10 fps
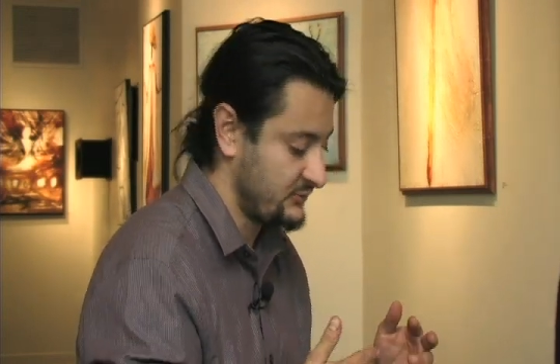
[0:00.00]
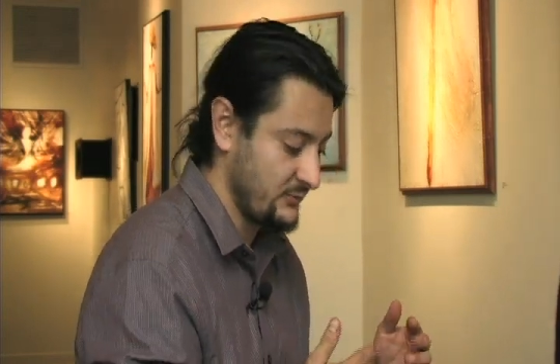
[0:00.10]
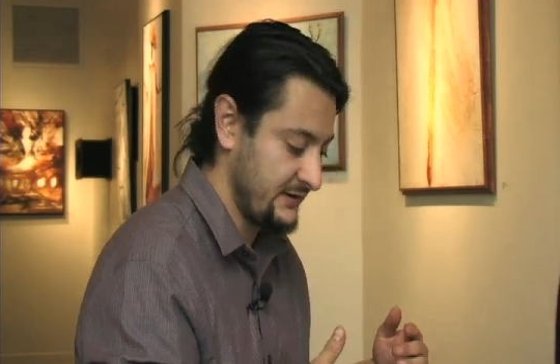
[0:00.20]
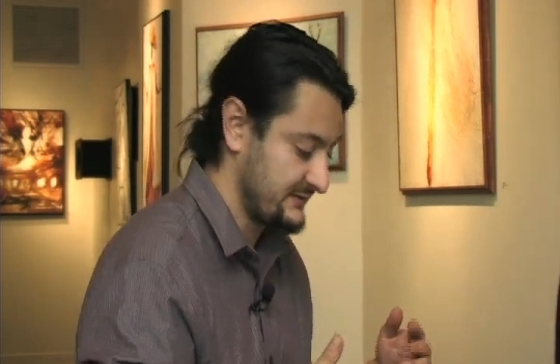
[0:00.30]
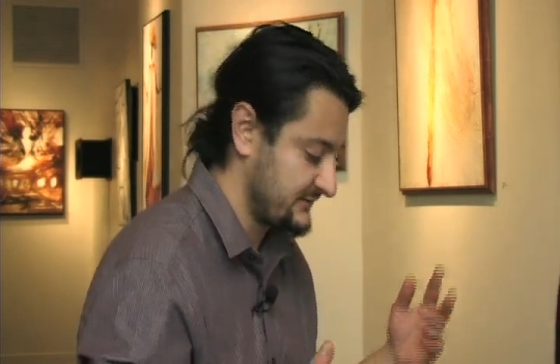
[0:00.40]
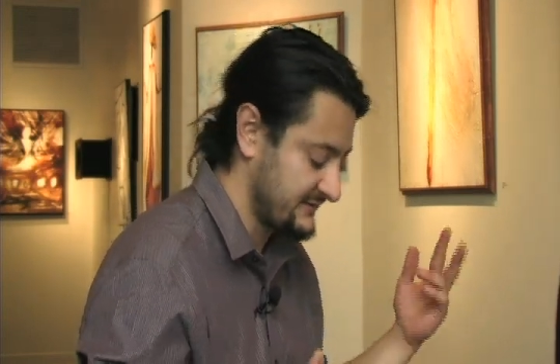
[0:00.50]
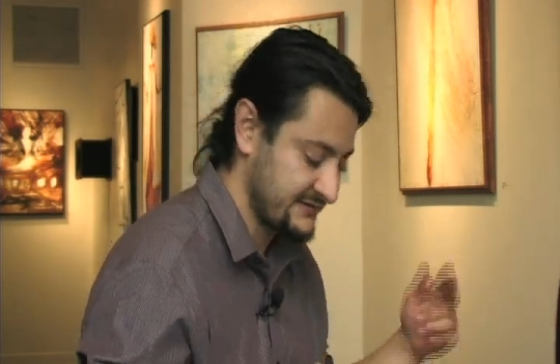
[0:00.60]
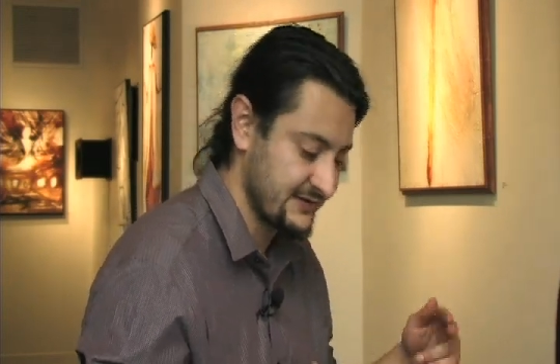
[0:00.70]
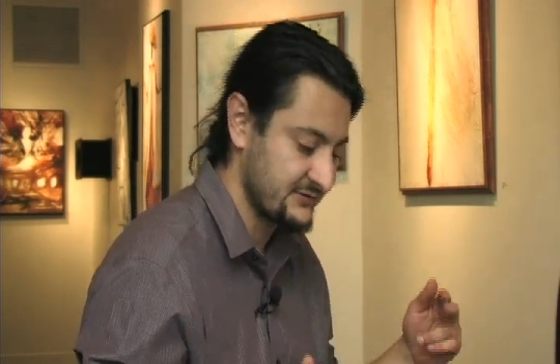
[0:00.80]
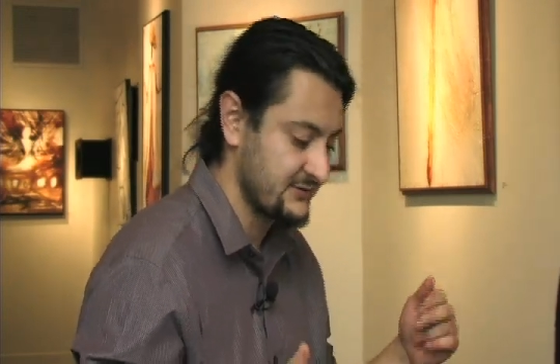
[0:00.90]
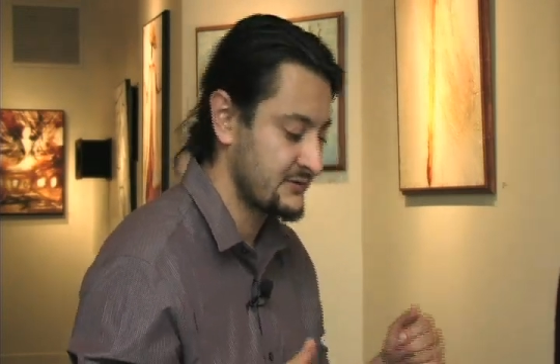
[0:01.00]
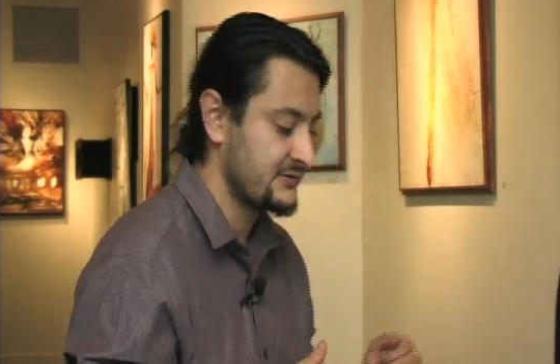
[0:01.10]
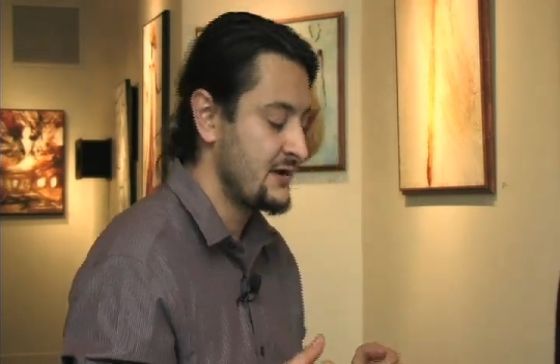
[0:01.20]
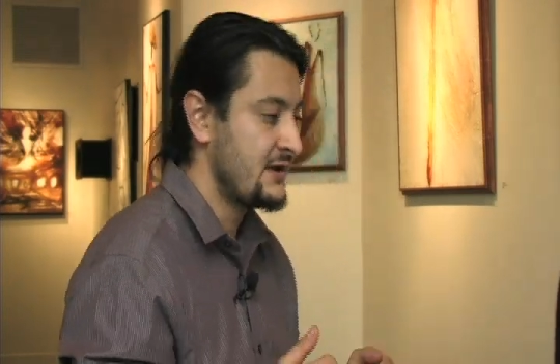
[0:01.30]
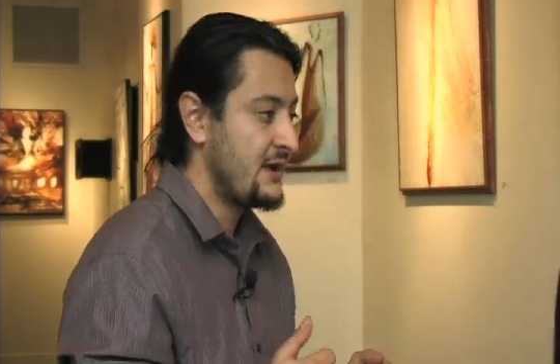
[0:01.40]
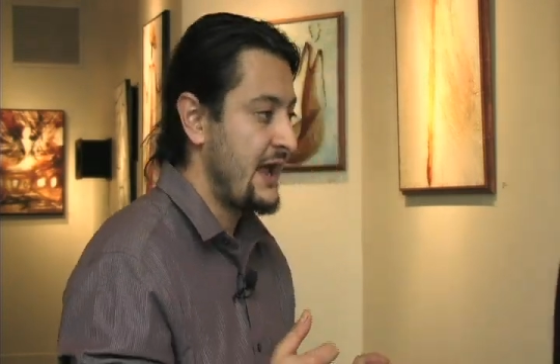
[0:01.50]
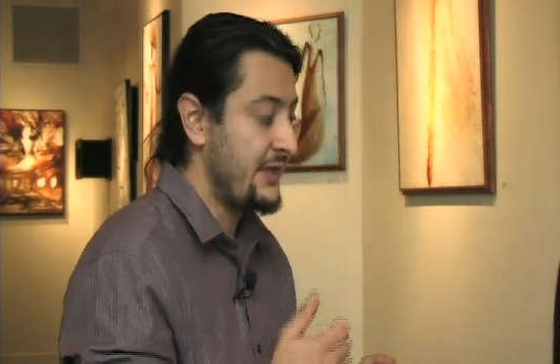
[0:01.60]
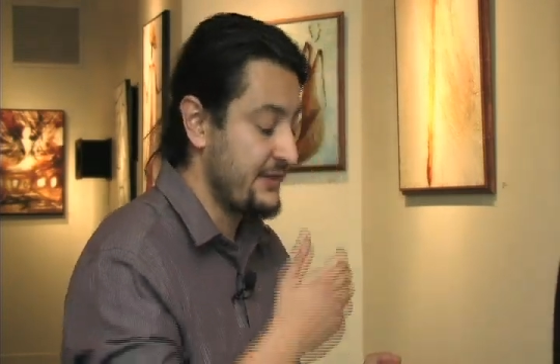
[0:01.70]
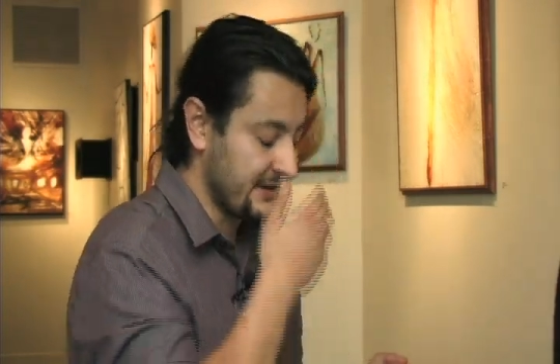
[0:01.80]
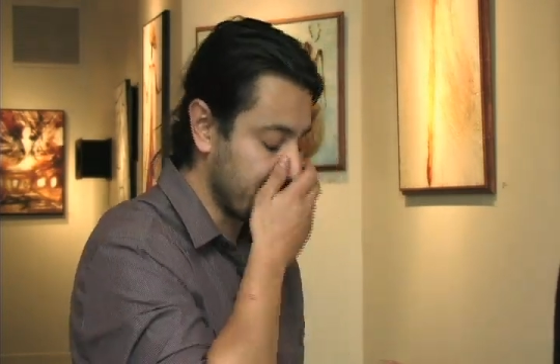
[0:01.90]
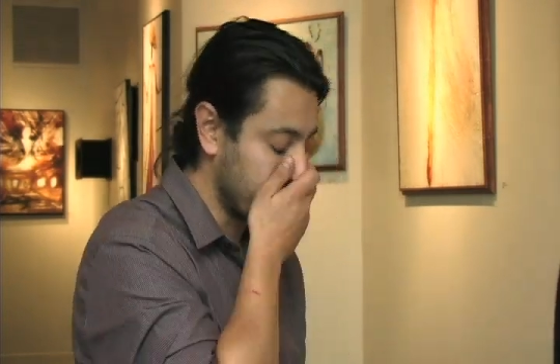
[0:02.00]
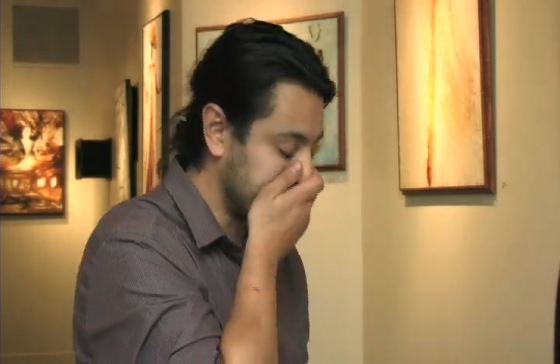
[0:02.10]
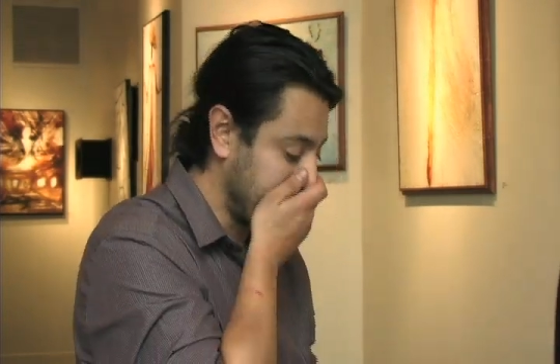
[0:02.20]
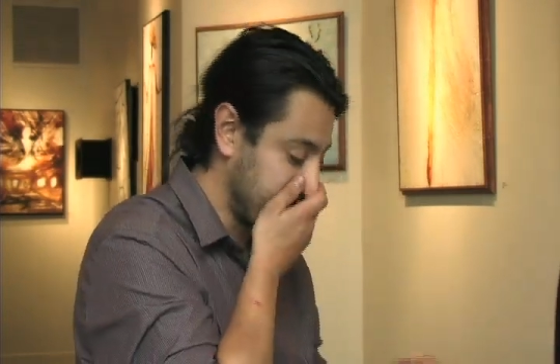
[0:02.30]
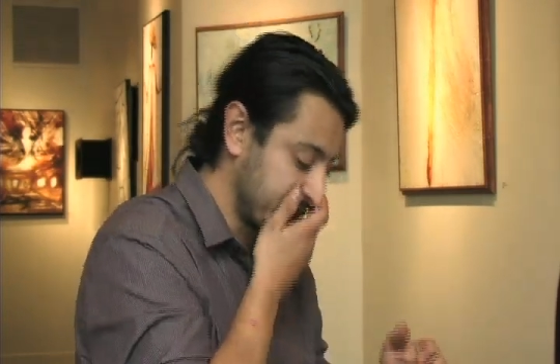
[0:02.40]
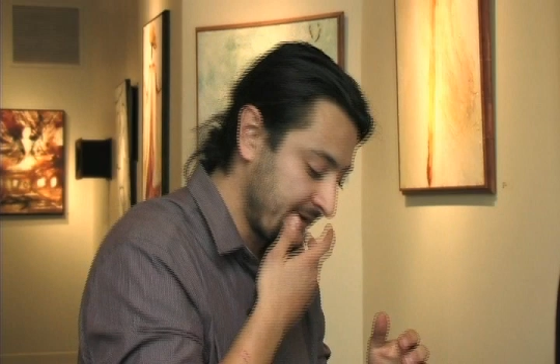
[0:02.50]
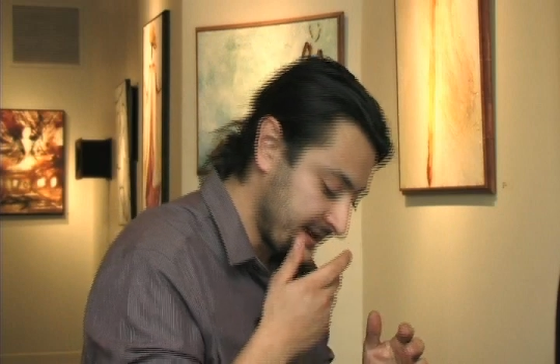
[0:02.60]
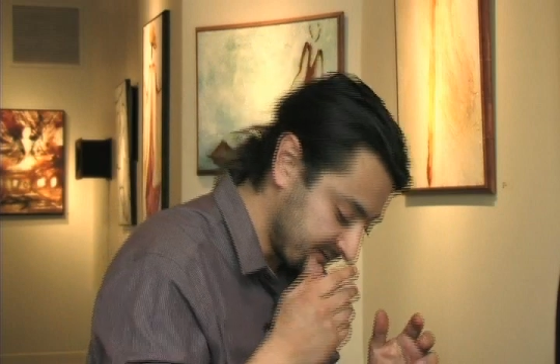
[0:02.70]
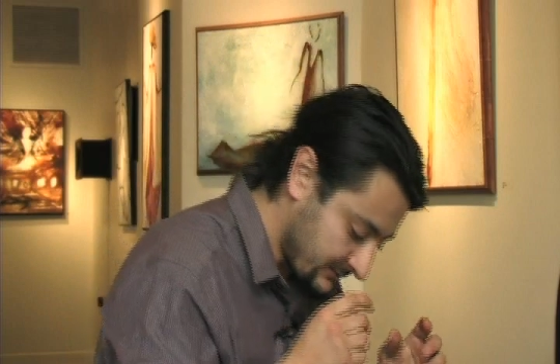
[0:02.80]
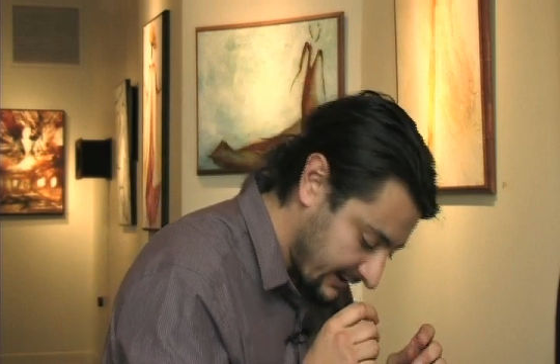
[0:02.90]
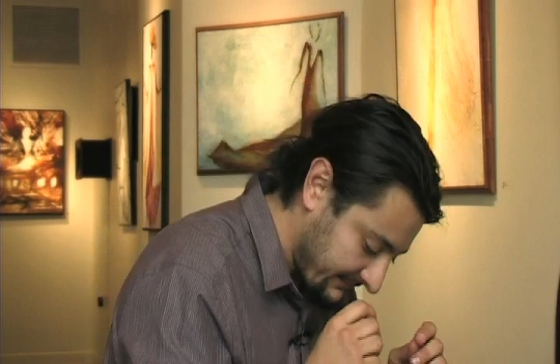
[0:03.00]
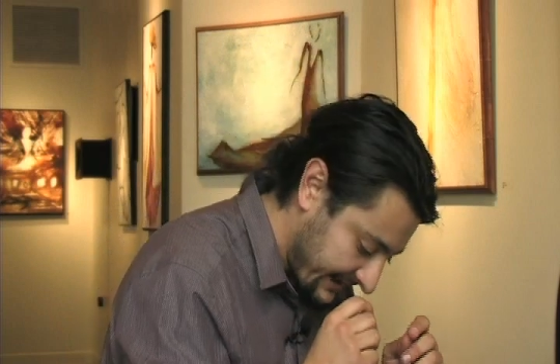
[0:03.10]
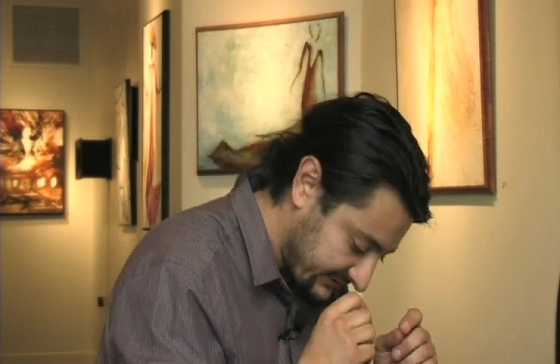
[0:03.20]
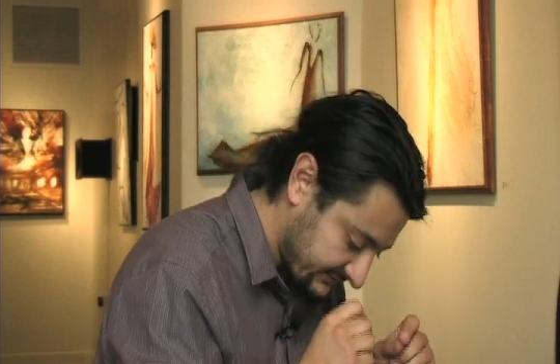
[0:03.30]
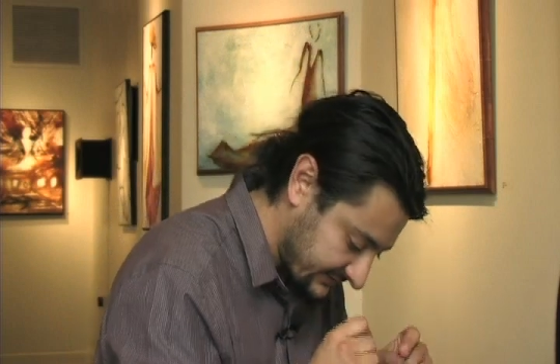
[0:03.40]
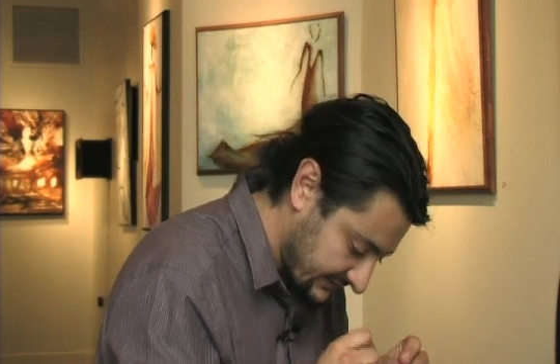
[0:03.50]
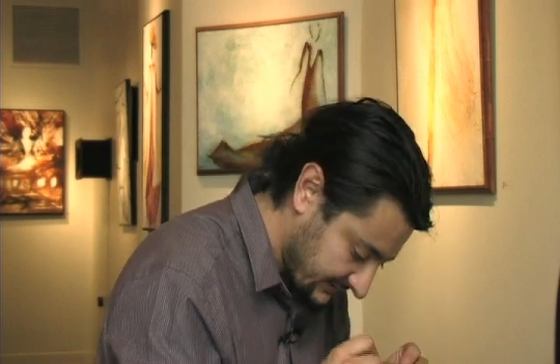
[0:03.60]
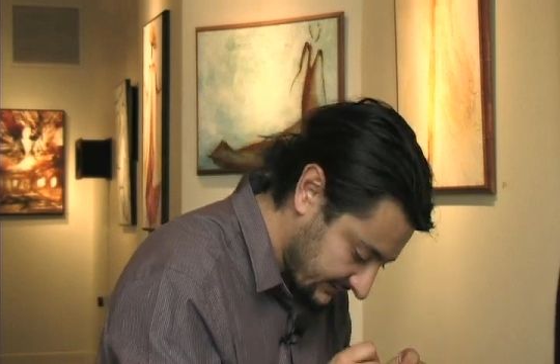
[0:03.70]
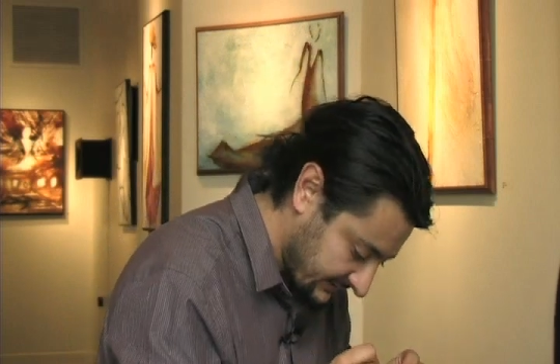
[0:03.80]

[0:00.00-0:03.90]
tweezers, scissors, and then a little dust mask when I'm actually